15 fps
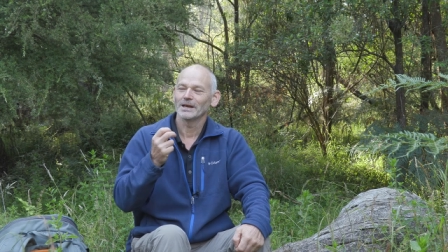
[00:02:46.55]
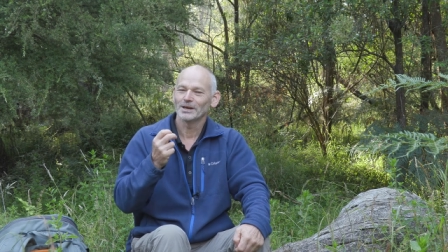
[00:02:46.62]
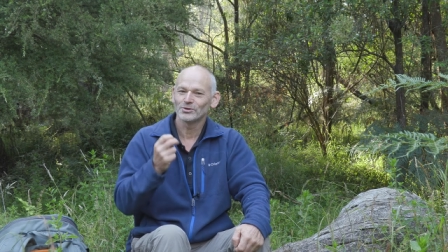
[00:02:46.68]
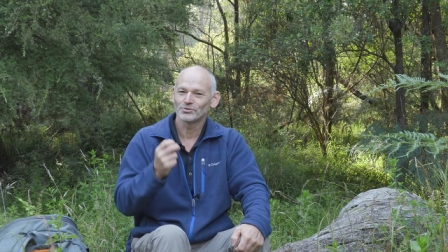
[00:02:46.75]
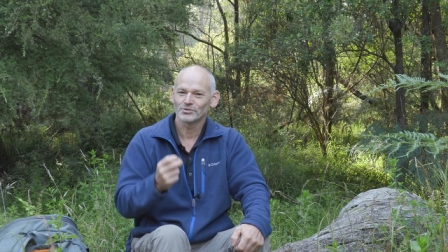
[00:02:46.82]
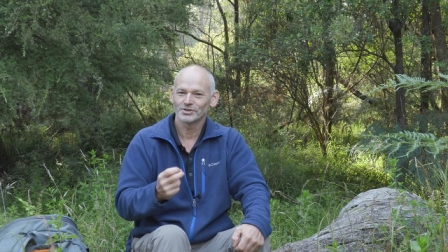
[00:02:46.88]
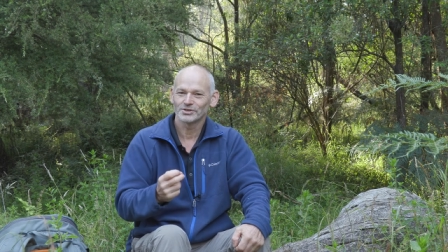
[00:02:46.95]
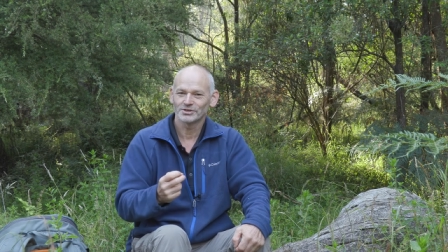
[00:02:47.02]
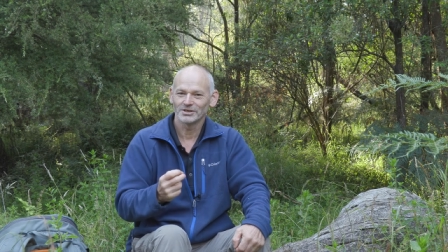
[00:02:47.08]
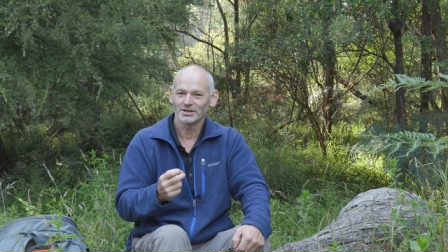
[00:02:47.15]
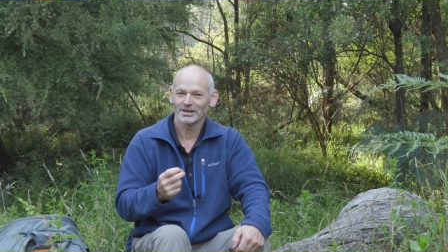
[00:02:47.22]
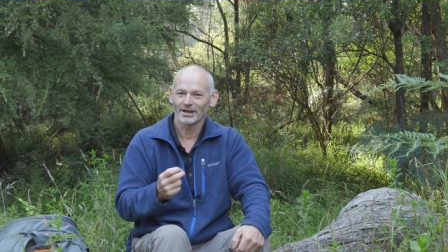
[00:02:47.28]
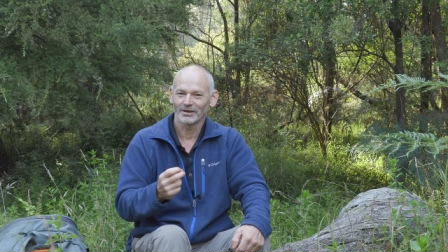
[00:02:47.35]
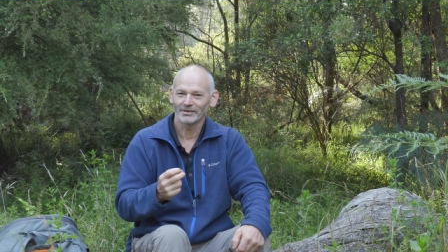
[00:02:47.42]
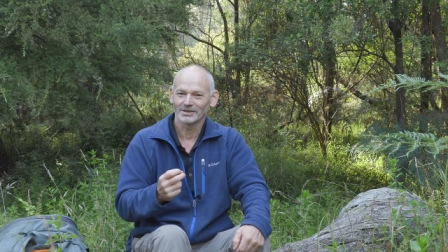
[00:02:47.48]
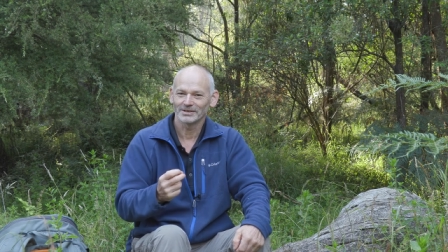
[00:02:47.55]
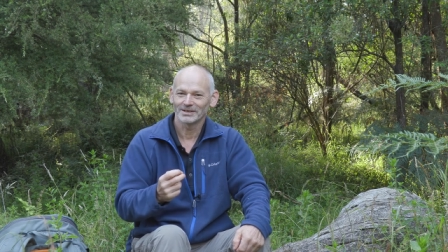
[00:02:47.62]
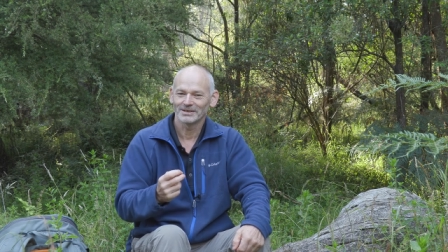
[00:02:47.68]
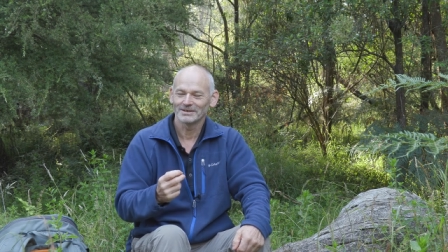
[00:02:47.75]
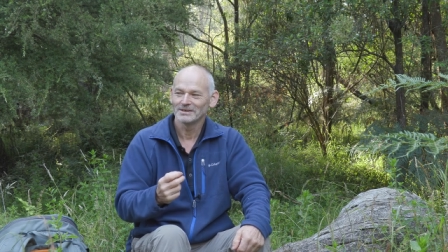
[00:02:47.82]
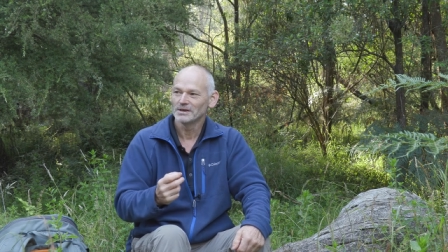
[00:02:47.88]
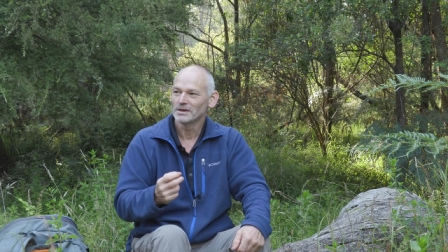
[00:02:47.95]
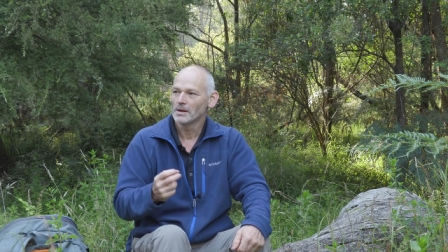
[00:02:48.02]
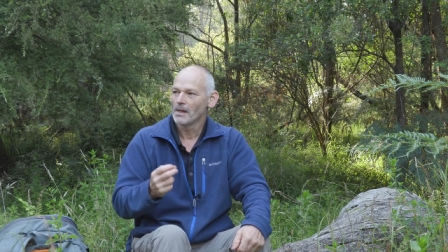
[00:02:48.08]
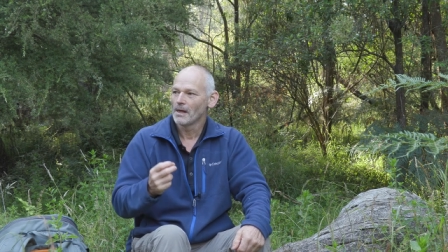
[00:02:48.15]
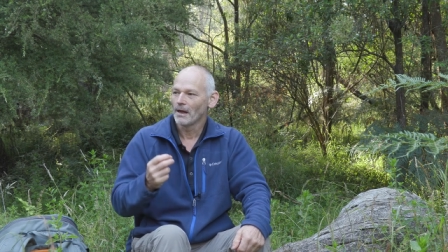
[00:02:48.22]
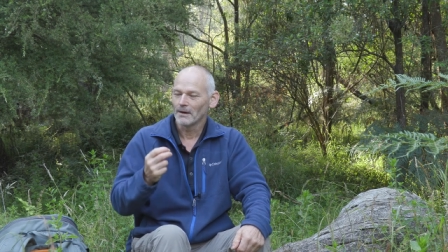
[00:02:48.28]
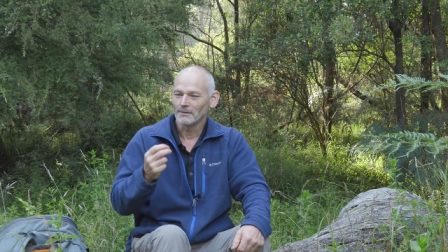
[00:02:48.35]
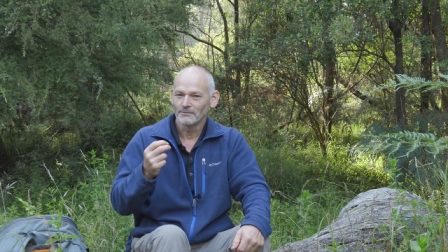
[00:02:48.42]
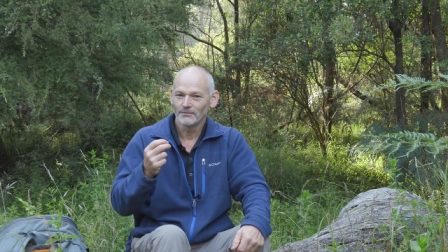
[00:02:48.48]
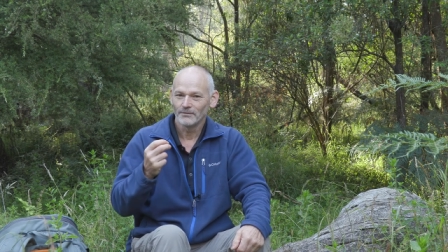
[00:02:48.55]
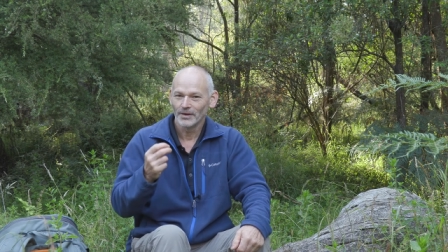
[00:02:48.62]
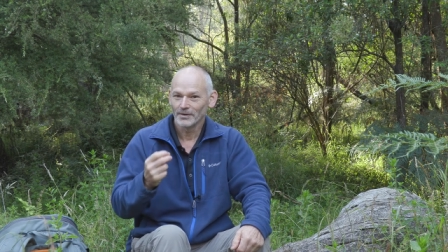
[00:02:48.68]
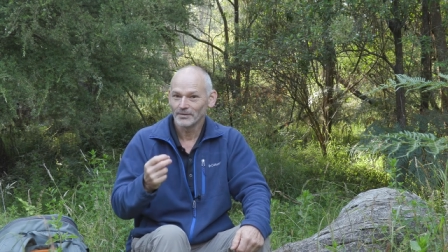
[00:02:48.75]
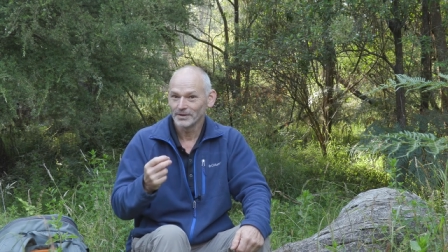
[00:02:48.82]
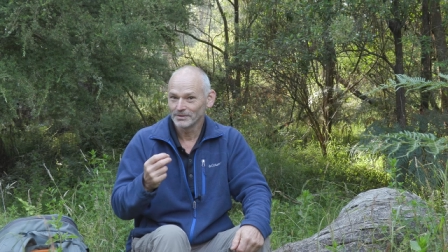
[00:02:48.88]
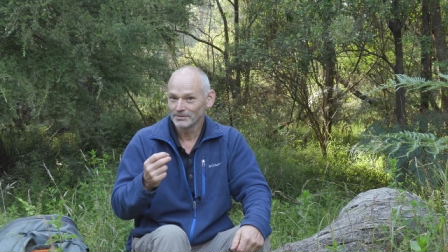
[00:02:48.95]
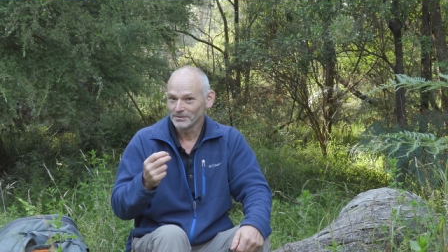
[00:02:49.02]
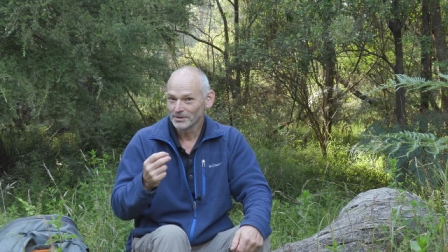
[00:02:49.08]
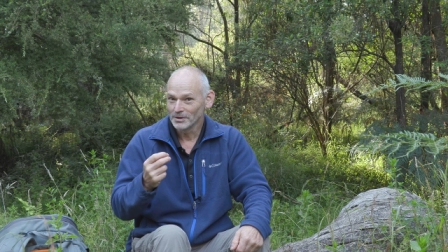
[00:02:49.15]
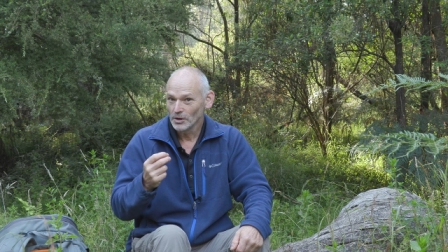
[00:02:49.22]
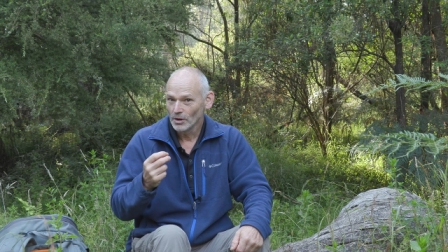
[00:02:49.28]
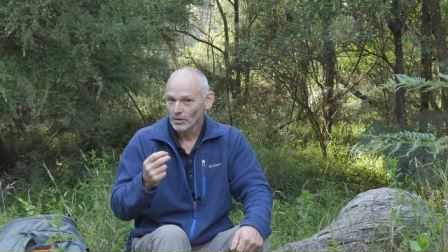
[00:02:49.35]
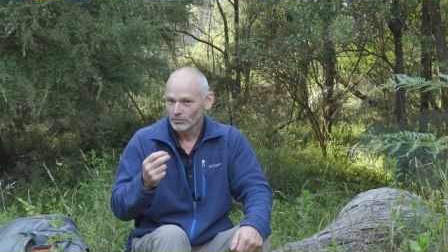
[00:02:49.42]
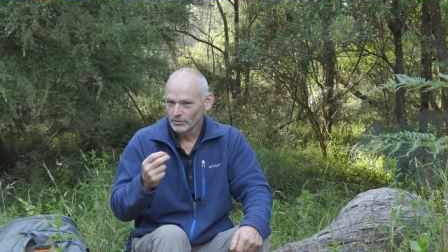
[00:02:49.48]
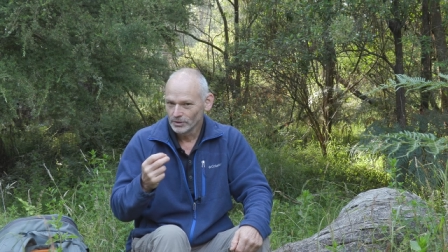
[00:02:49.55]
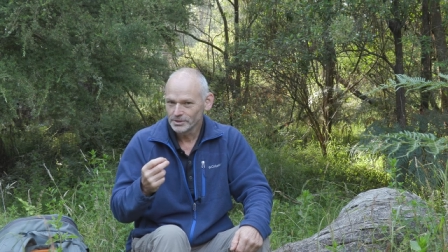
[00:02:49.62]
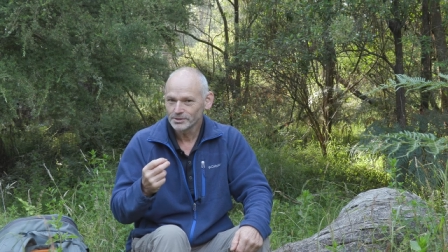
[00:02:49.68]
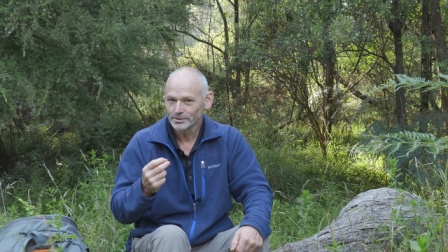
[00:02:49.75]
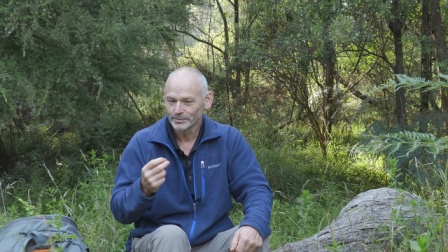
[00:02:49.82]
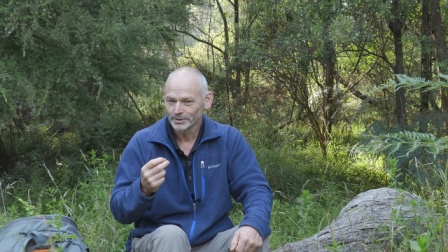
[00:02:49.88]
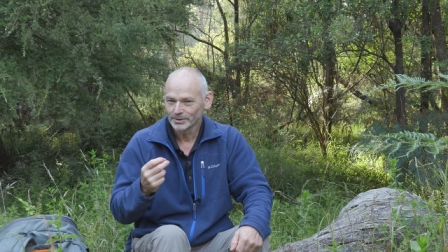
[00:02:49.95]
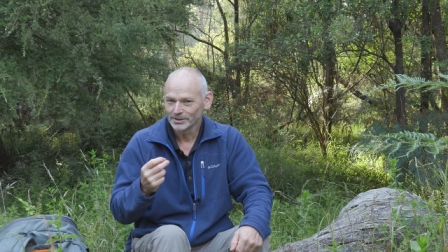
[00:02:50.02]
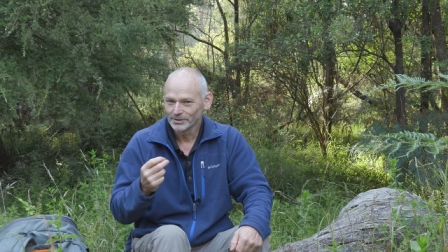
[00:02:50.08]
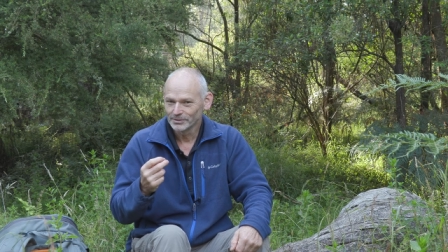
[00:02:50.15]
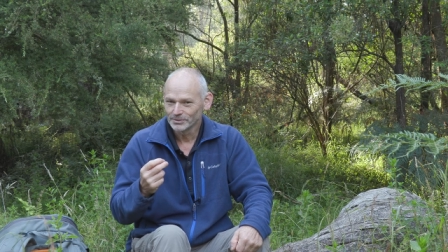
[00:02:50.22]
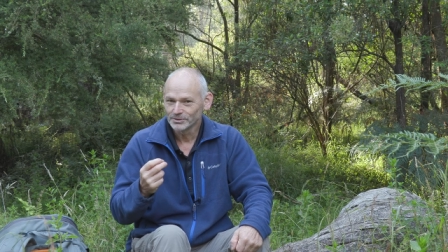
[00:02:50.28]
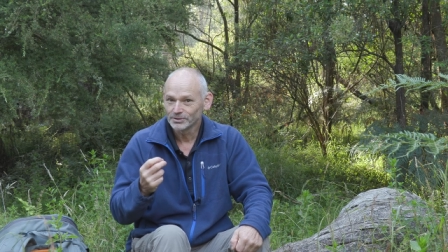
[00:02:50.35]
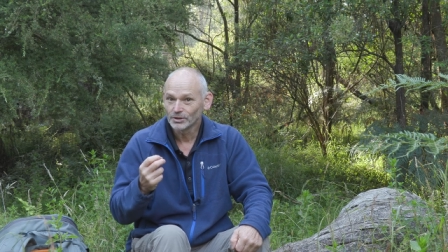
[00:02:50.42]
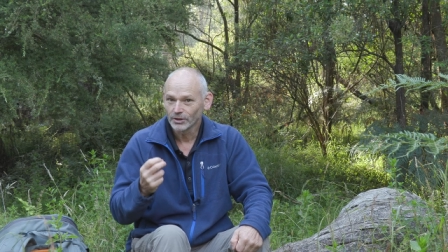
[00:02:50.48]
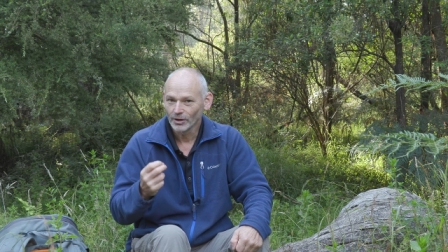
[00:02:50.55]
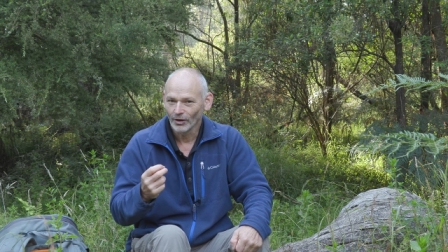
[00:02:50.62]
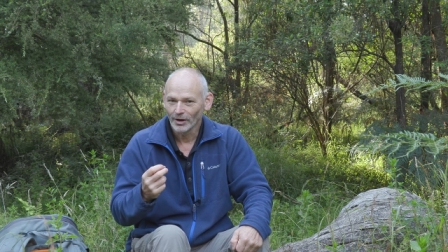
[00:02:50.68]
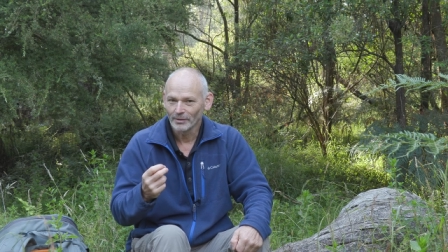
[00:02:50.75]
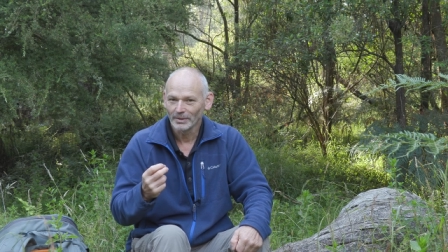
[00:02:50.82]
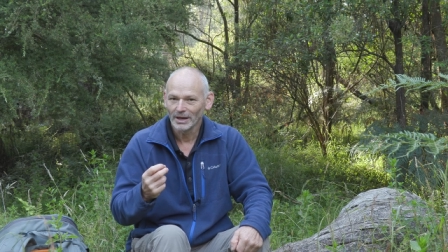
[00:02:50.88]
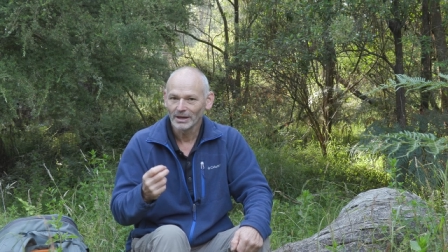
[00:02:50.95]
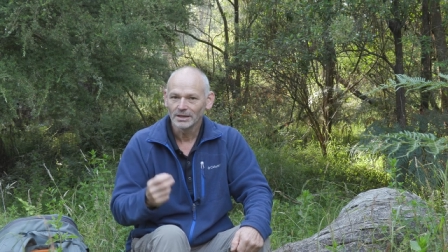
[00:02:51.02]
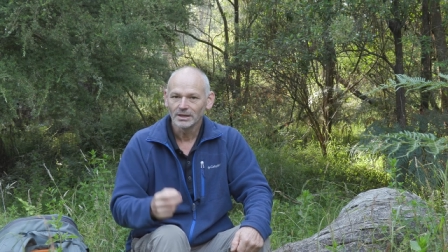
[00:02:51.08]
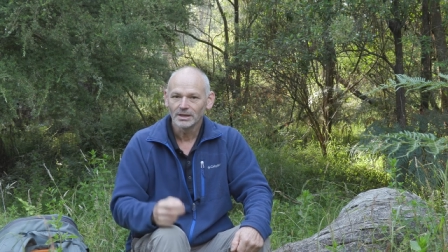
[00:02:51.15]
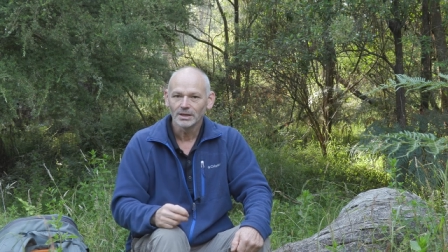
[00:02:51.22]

Interesting character, a very reasonably good climber.